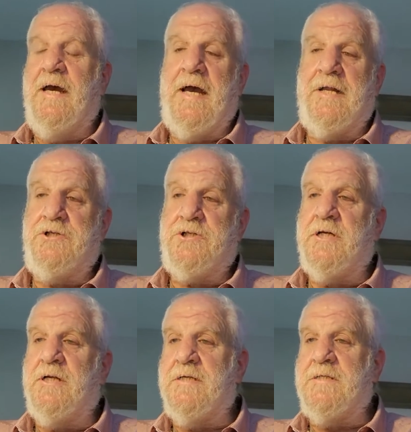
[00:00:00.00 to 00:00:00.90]
and
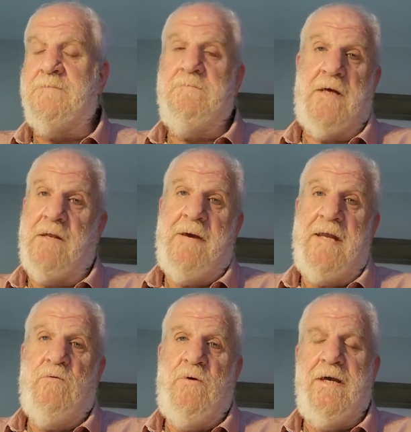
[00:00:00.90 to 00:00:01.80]
journalism, in many
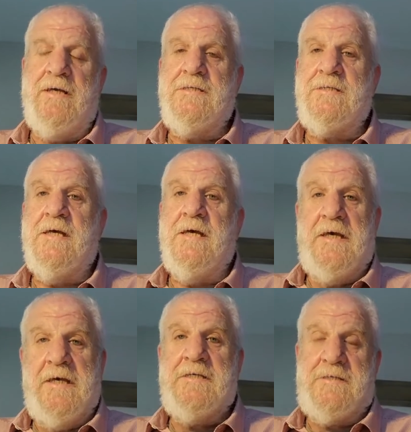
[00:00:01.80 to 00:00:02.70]
ways,
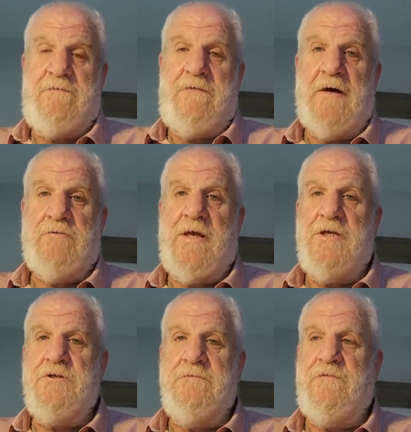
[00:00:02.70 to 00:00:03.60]
is the
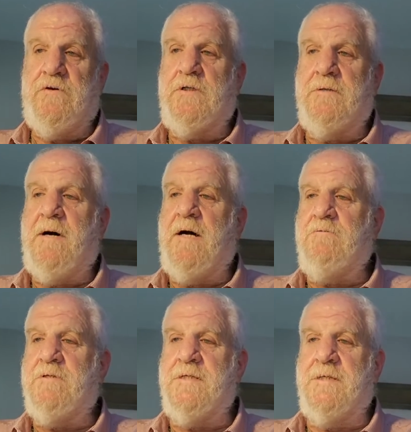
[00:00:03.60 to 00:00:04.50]
foundation for
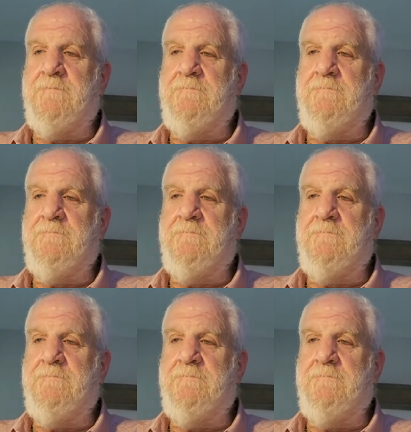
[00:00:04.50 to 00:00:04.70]
democracy.